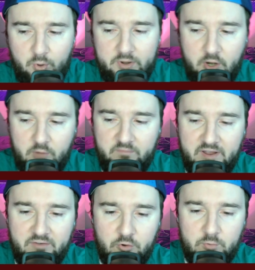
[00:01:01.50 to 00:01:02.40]
home
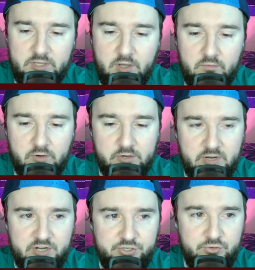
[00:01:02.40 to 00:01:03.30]
favorite with the over-under
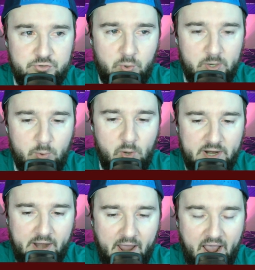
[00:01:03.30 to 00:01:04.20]
at
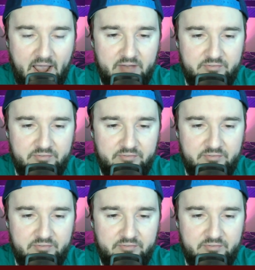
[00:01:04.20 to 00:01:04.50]
221.5.